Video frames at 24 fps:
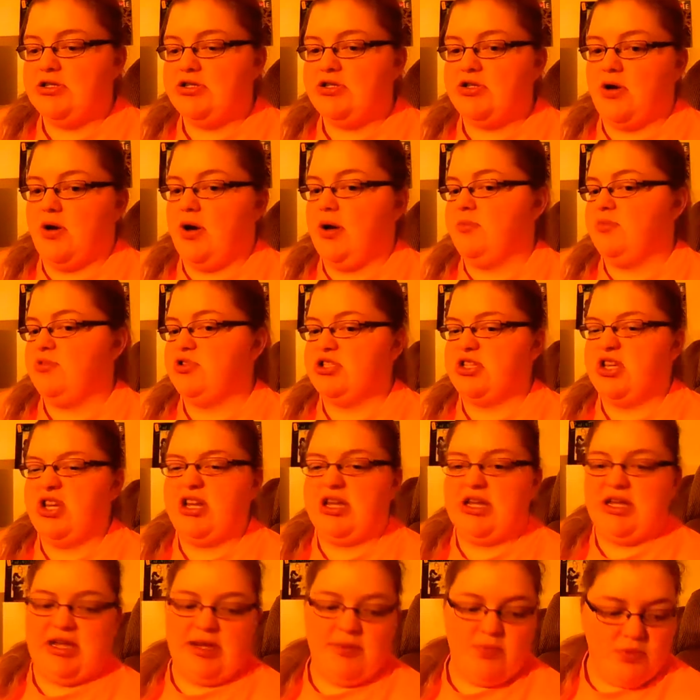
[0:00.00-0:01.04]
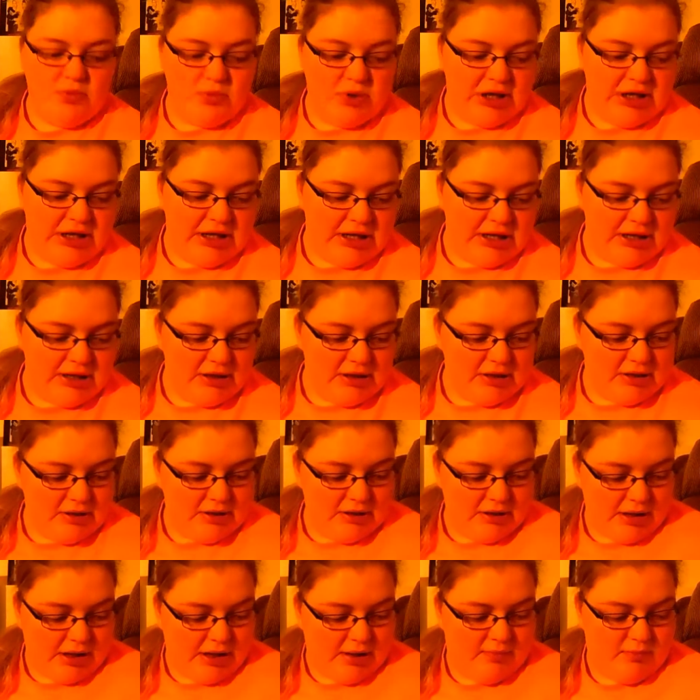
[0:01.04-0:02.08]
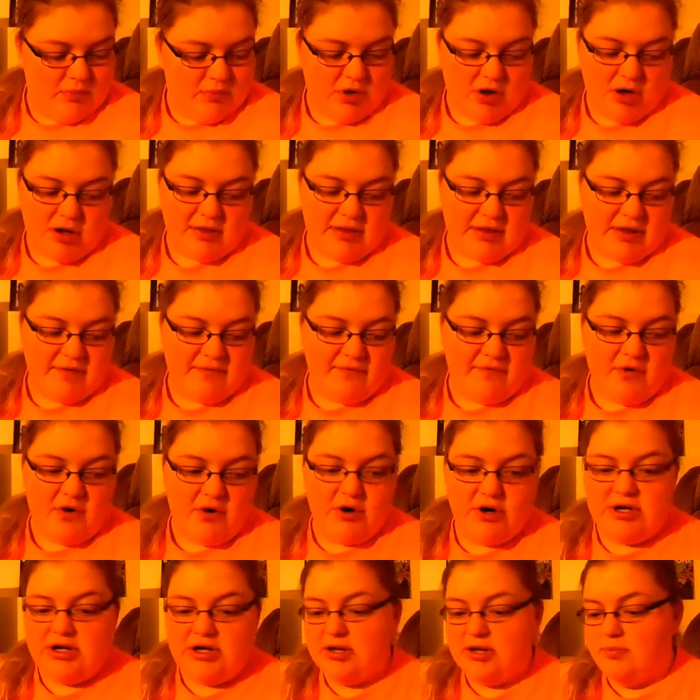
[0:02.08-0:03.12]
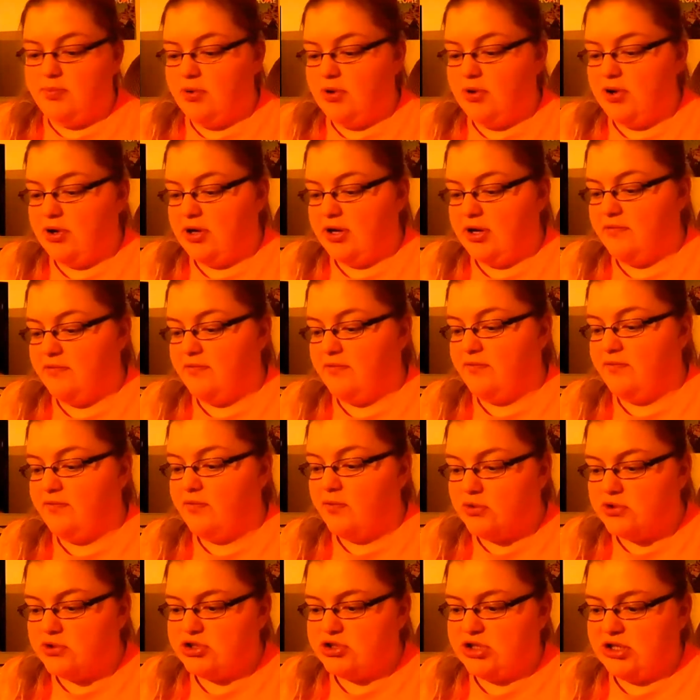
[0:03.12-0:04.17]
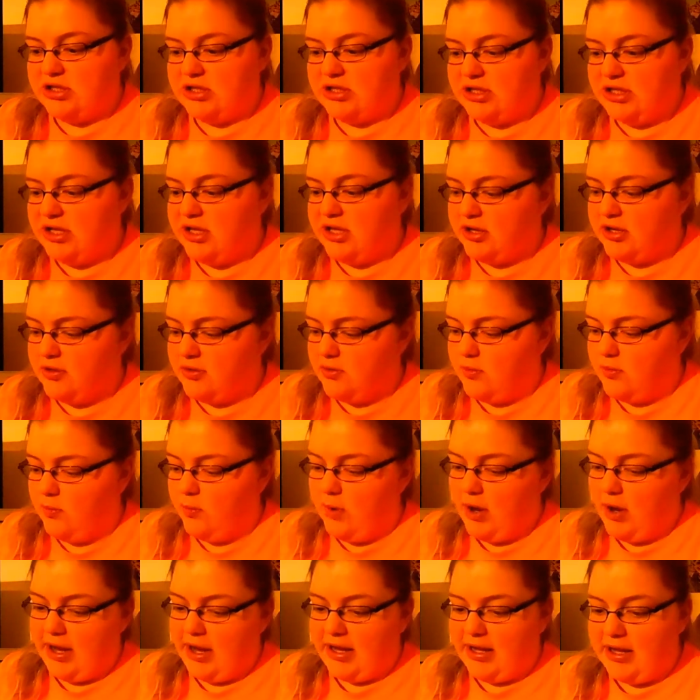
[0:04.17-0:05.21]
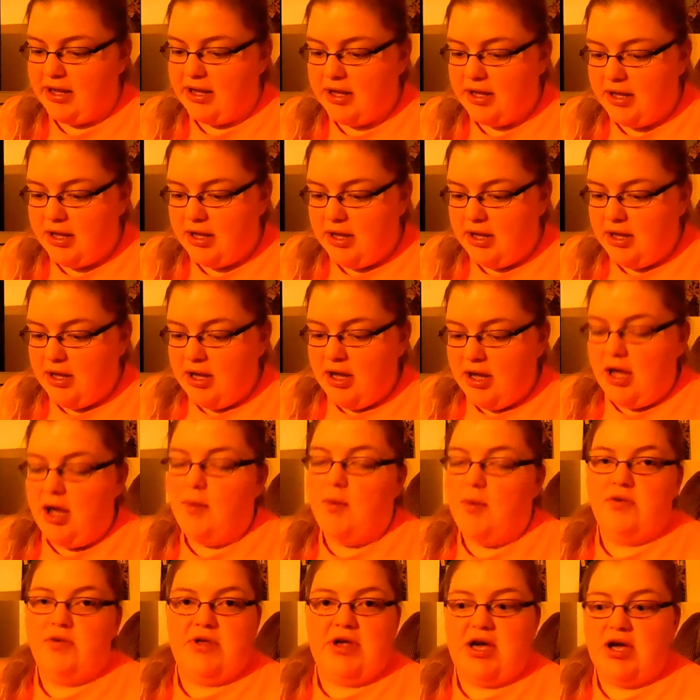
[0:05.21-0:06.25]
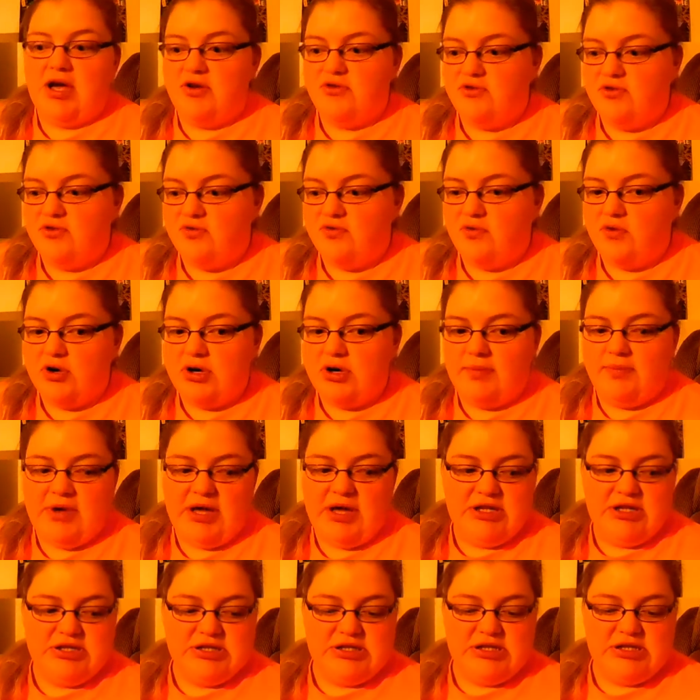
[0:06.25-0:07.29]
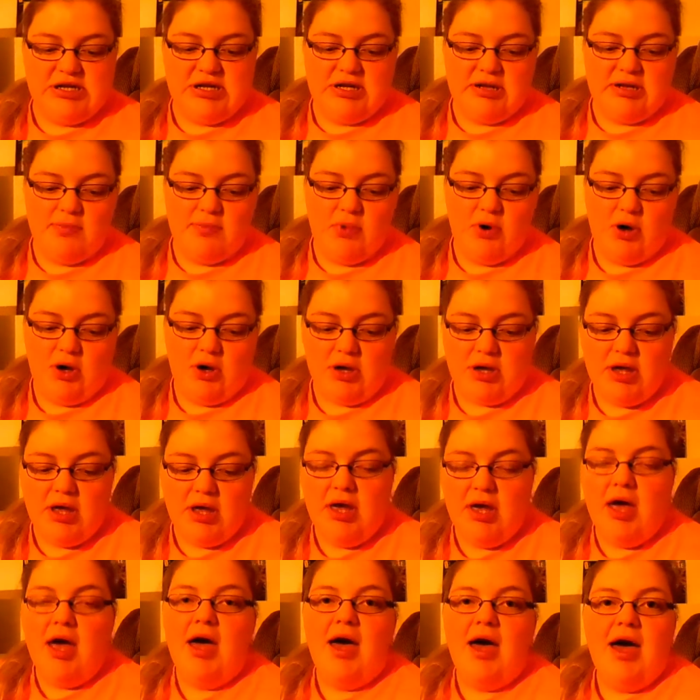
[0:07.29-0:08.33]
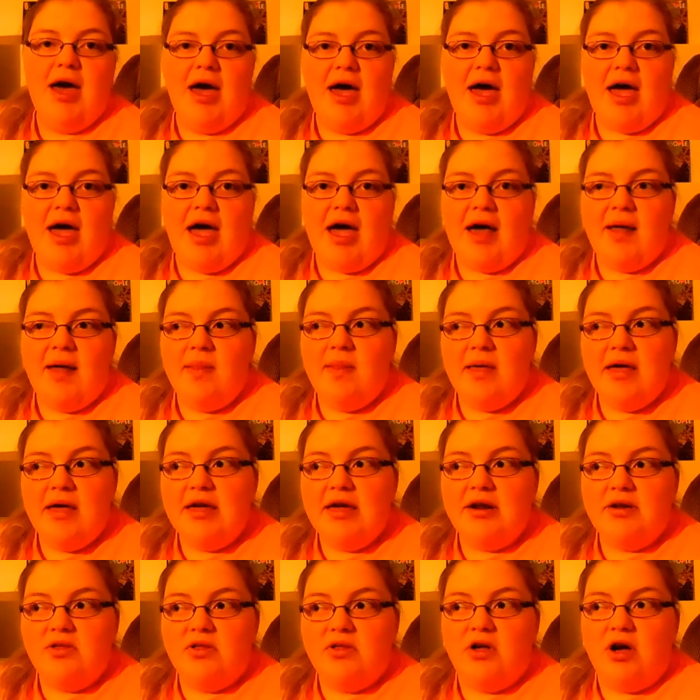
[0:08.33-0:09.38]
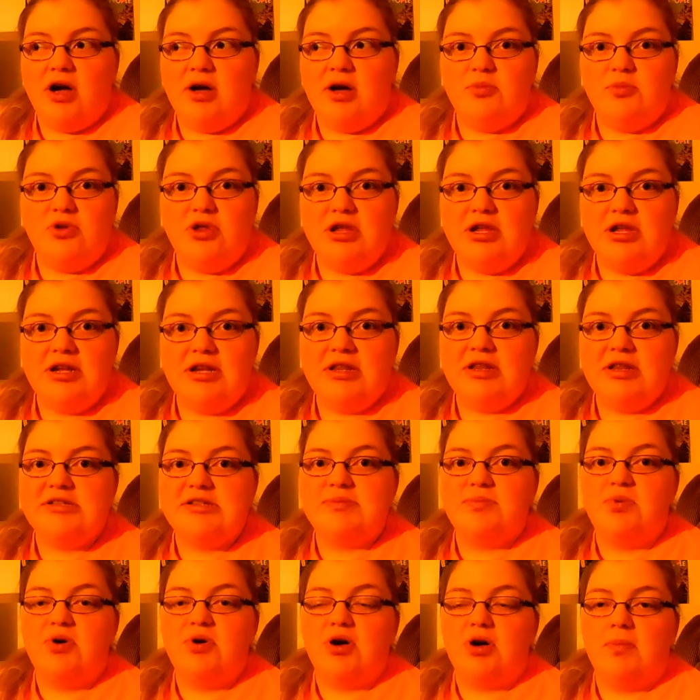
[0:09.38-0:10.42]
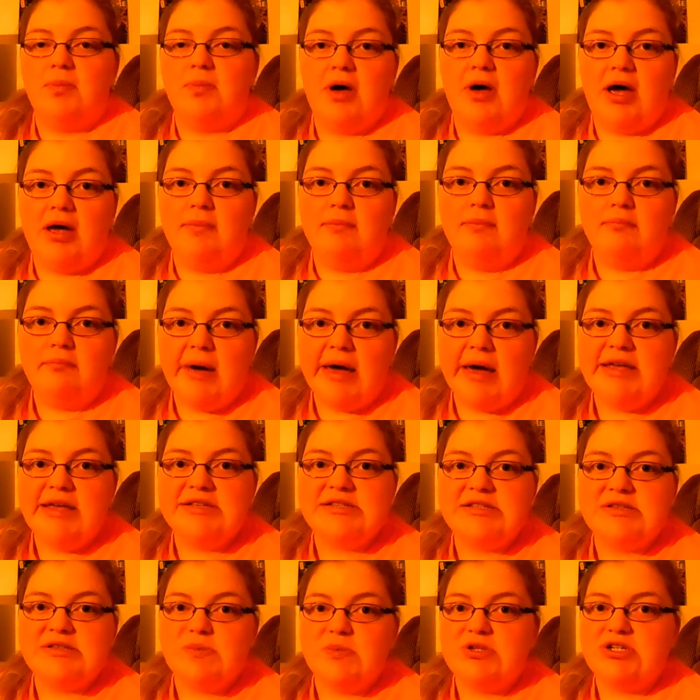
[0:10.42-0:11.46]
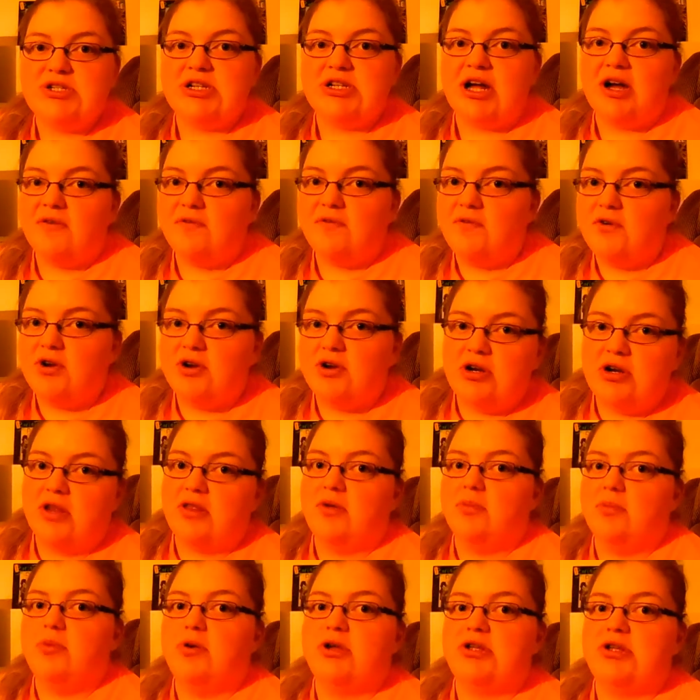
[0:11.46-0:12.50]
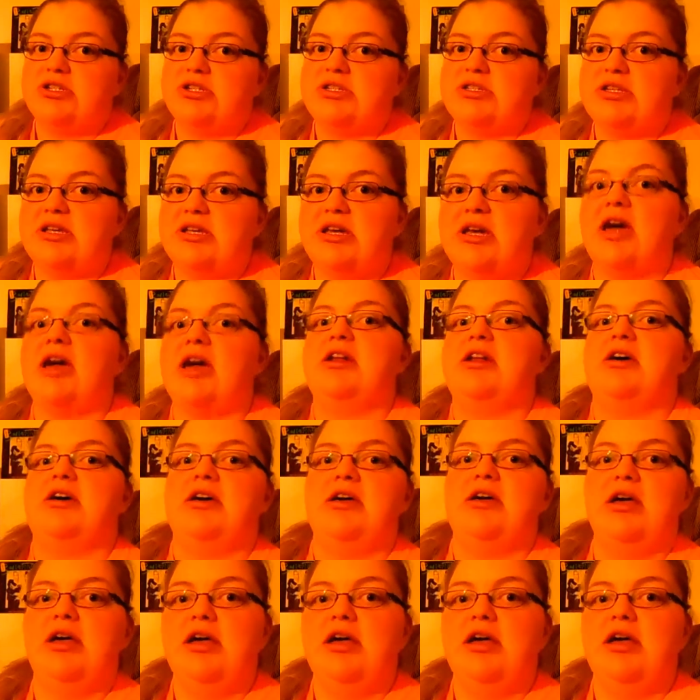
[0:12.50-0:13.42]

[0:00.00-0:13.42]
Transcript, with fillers: So I'm just gonna keep reading. I'm not that far into the book, unfortunately. I don't know why only 140 pages into the book. I like it a lot. I'm really into this book, but I might switch it out for another book just to kind of